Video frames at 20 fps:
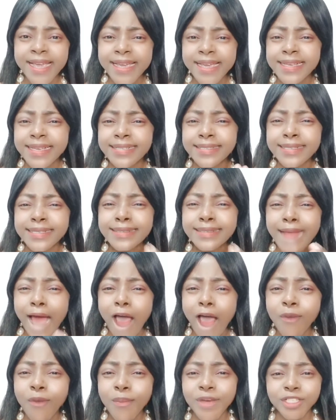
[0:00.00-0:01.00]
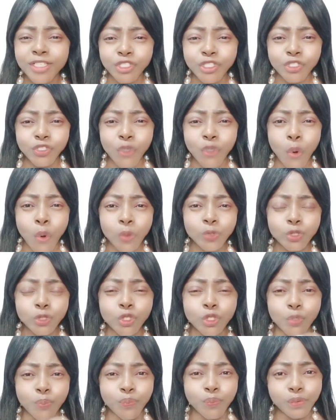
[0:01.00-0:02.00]
is this how much salt
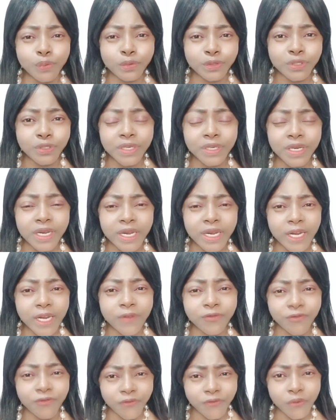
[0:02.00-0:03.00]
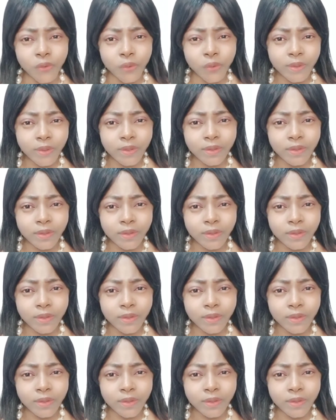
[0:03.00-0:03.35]
you put in food?